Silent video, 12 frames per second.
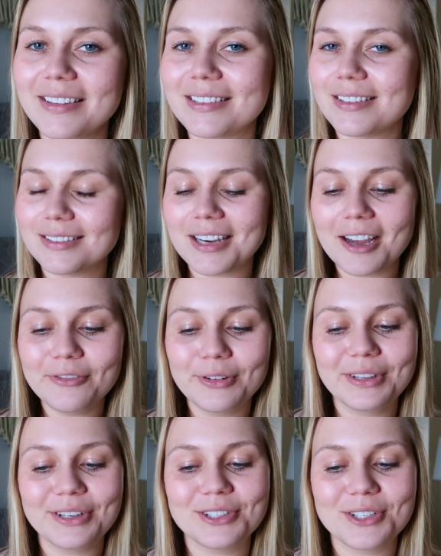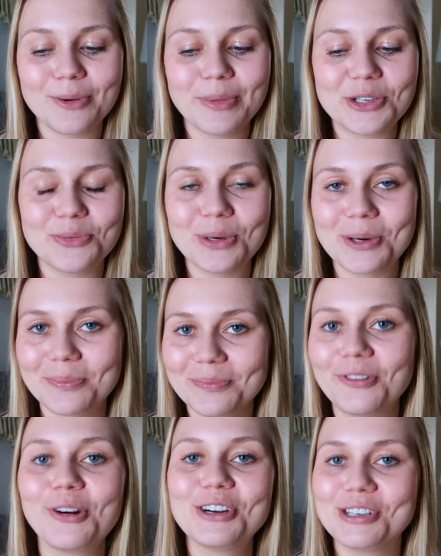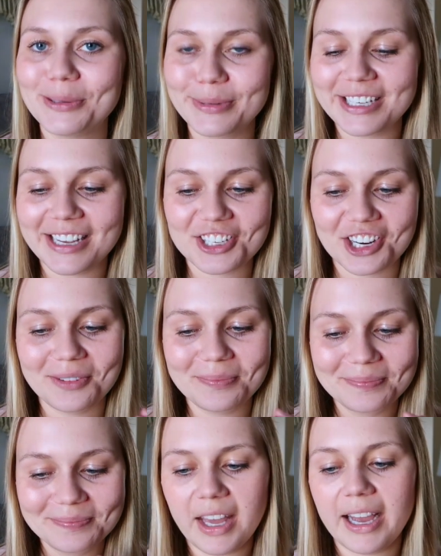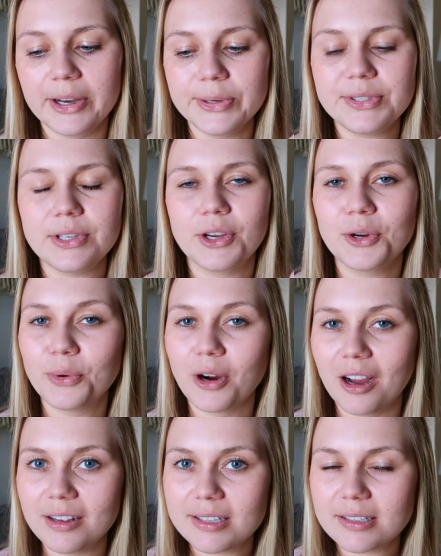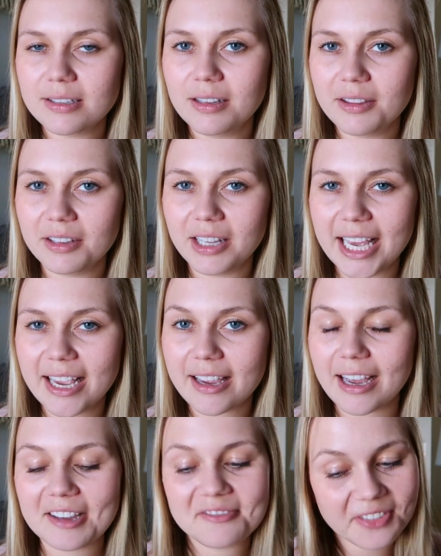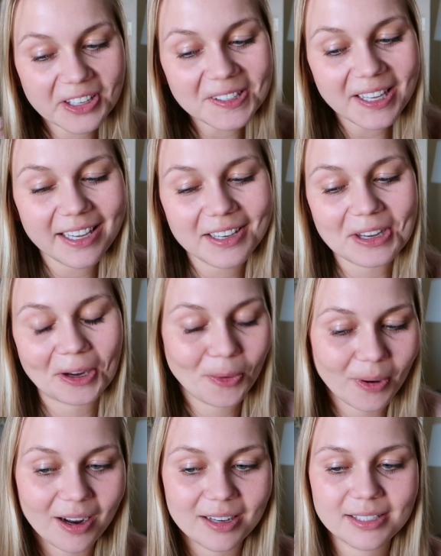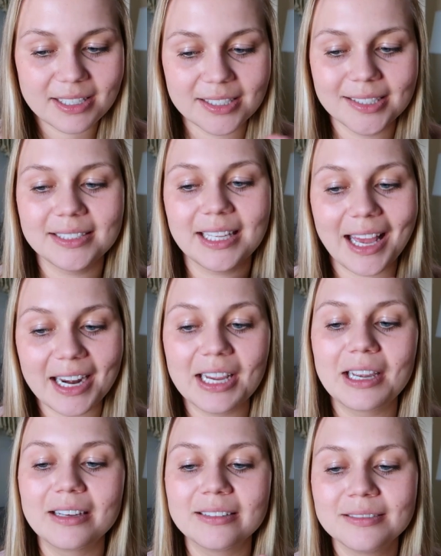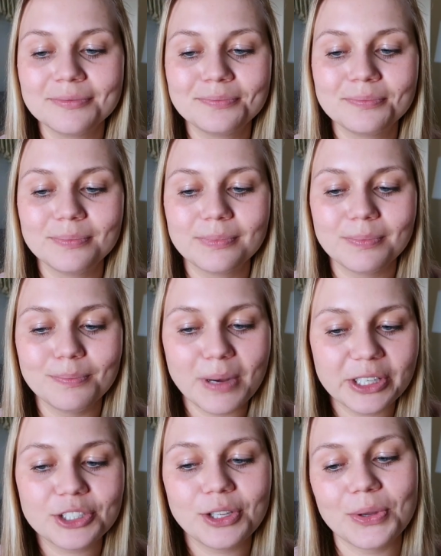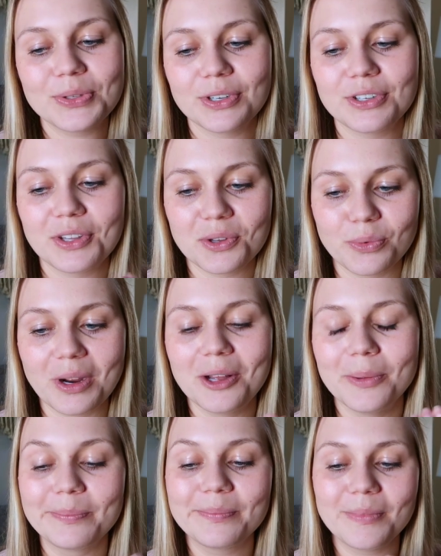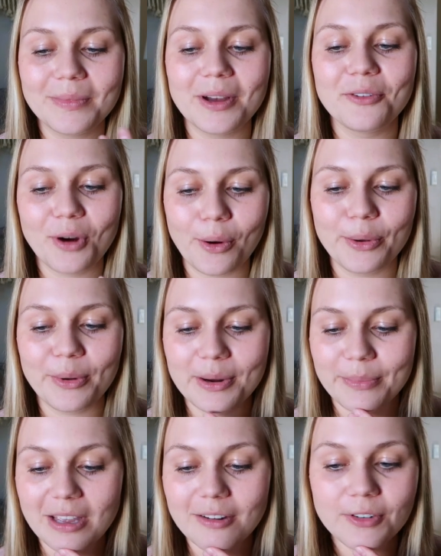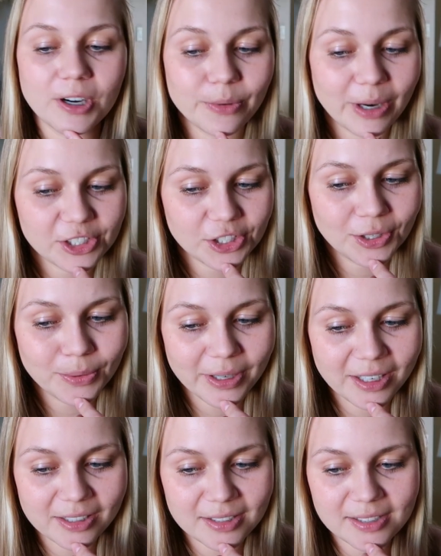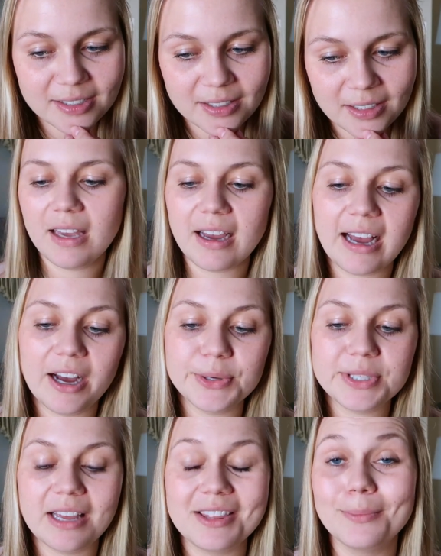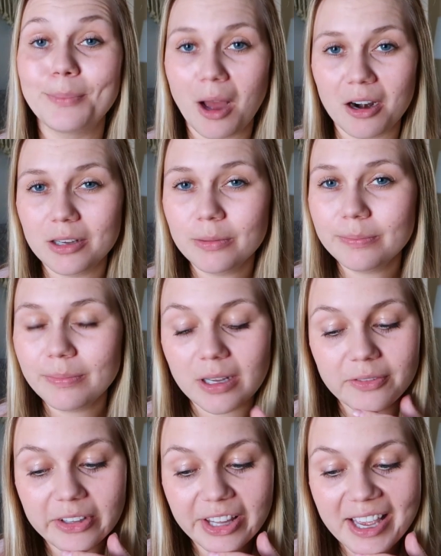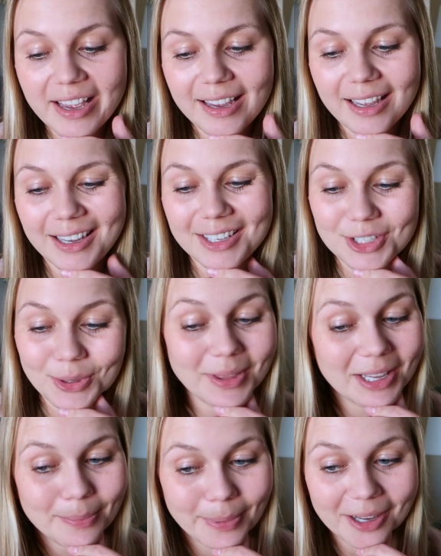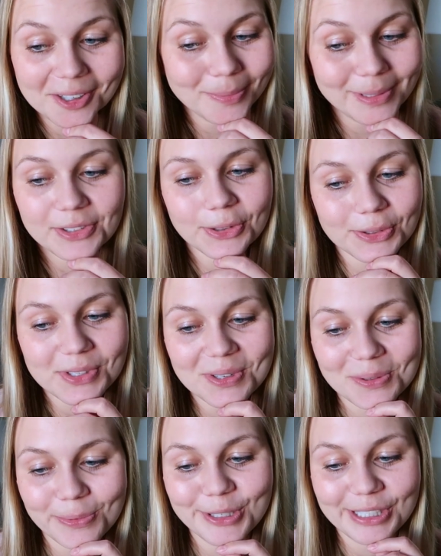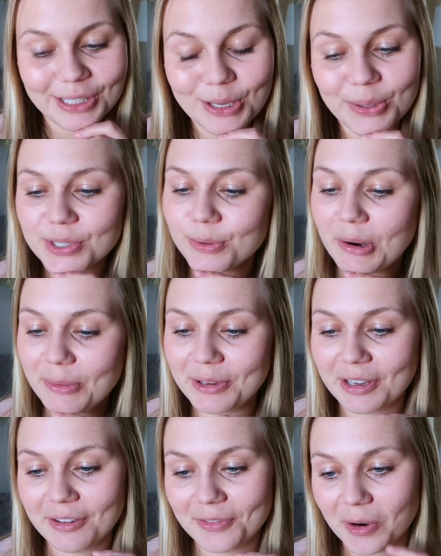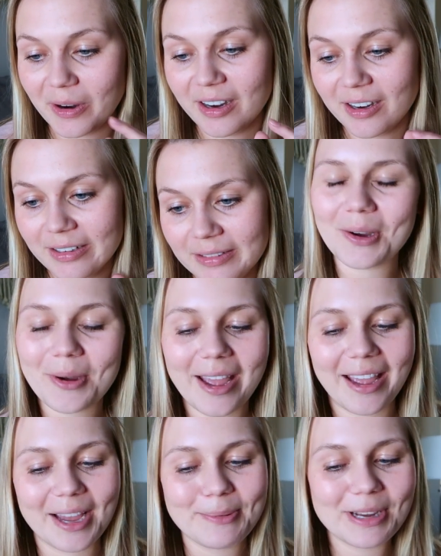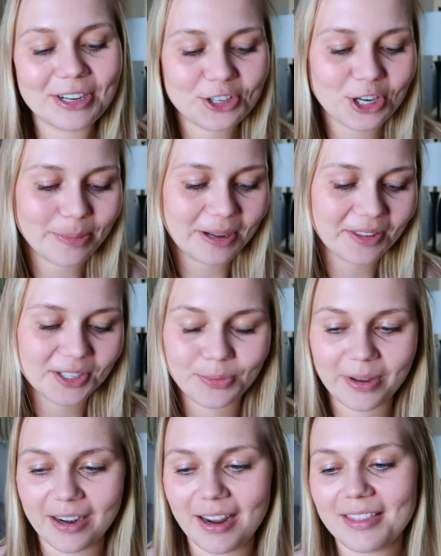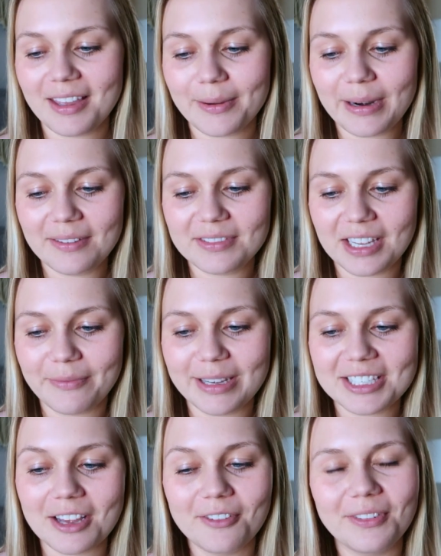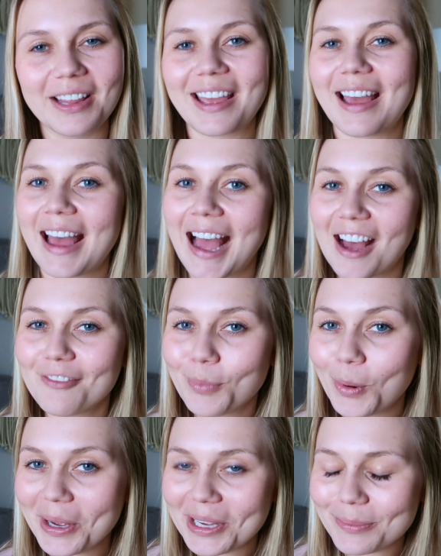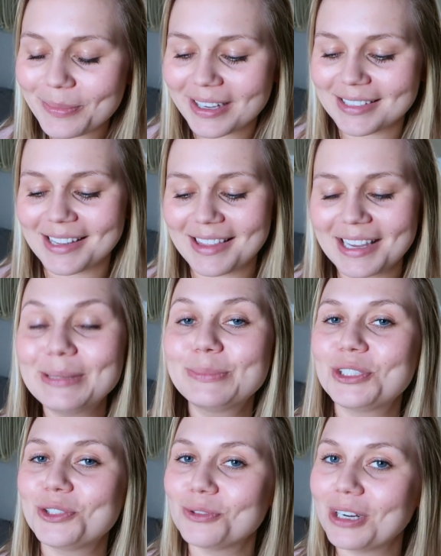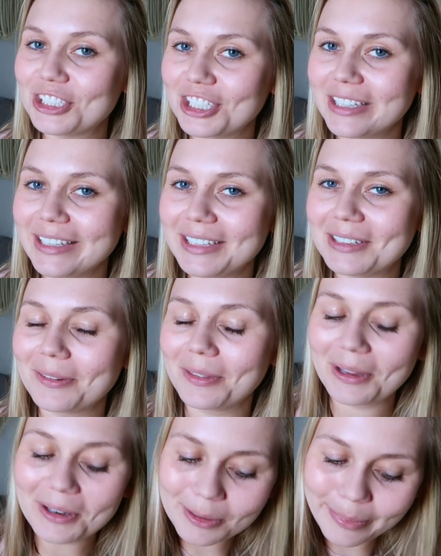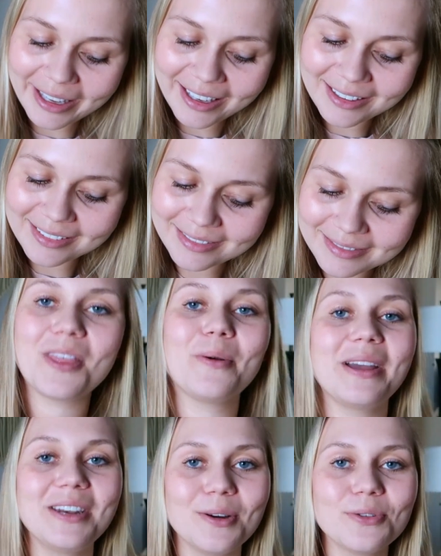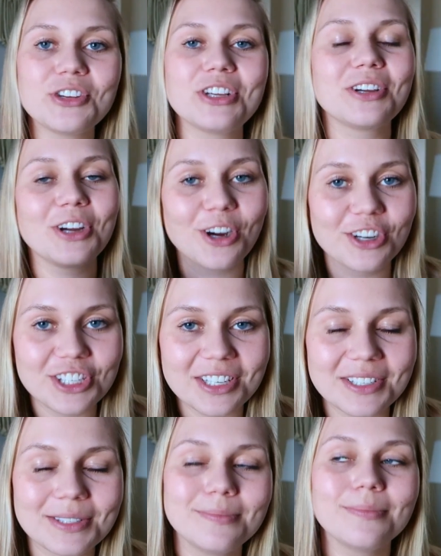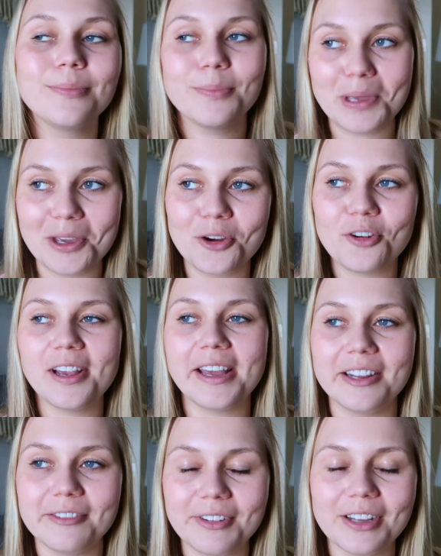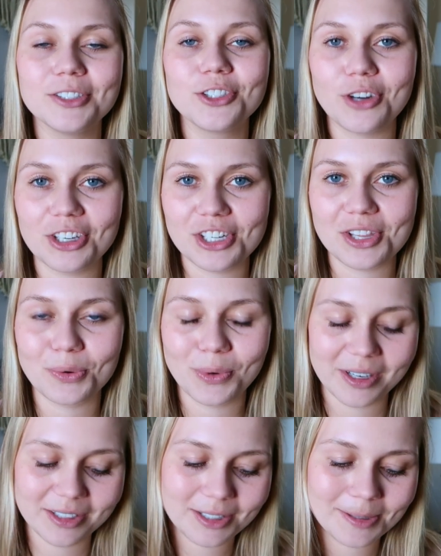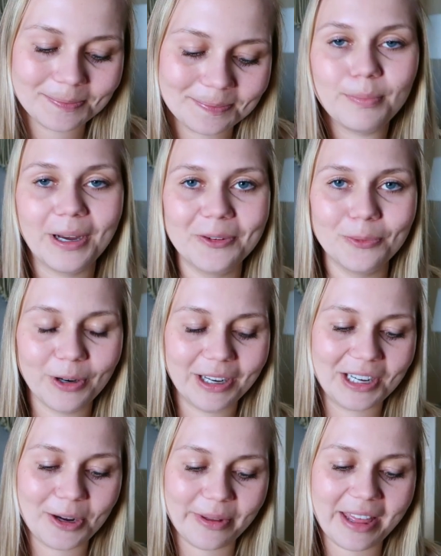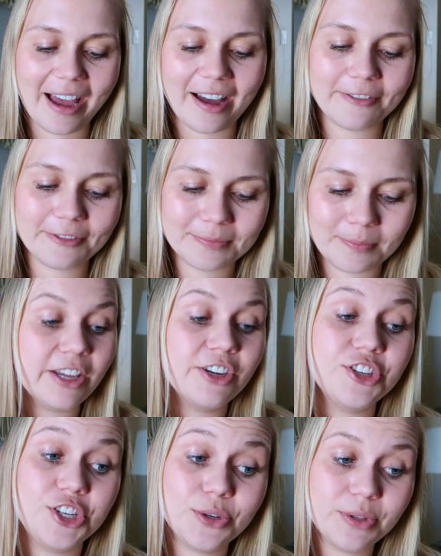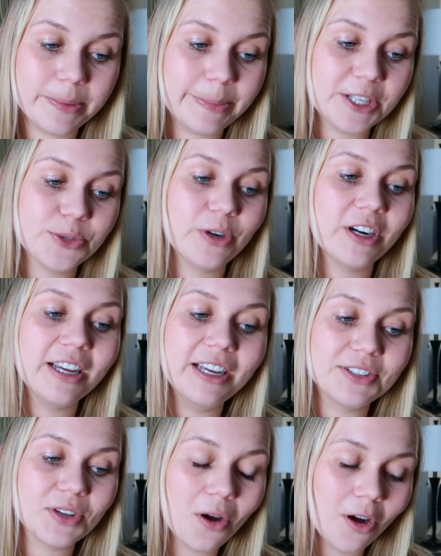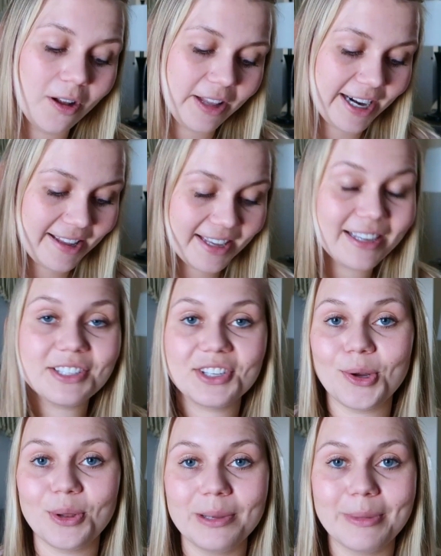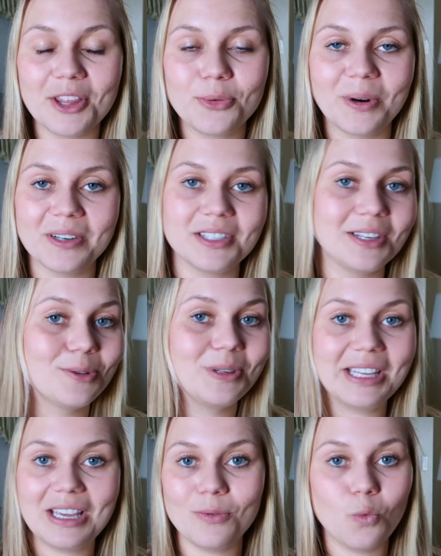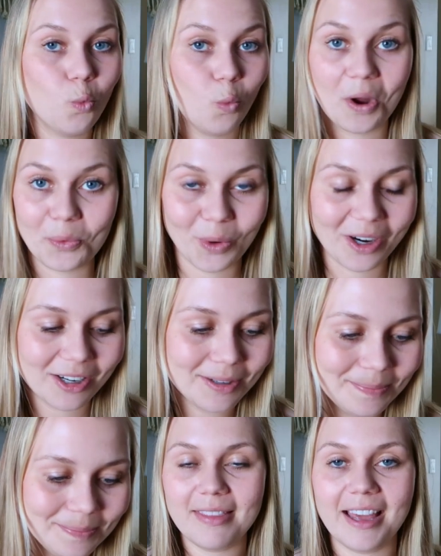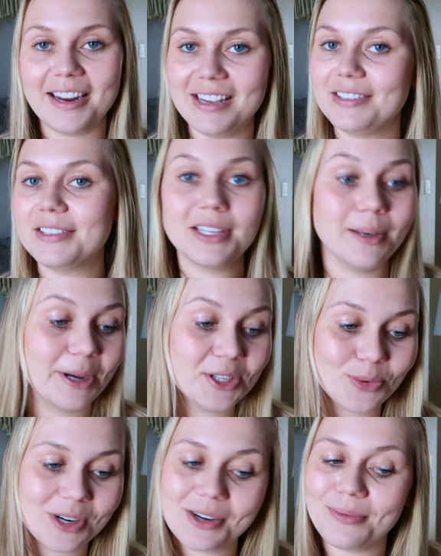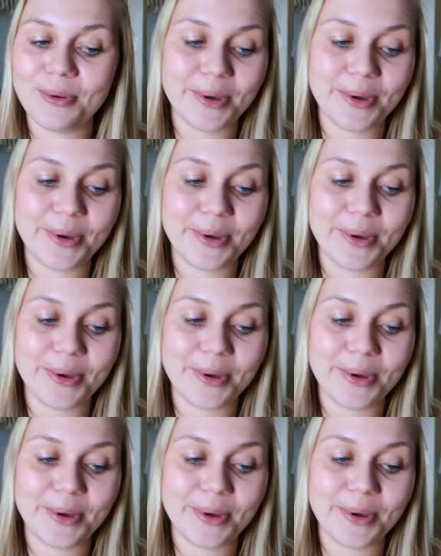This is tough when there's so much room for interpretation. The house across the lake, I feel like across is getting much closer to the realm of where we want to be for directional words. A house at the bottom of a lake. I do think bottom is also really close to what we're looking for. Okay, I'm not sure about this one. I think I'm gonna have to give myself like a half point because I think I'm stretching it a little bit. Though I know she encourages being creative and stretching the words, but we're gonna go with half. In June, the buzzword is all, and I think it's the only month where it's literally one word that is the buzzword.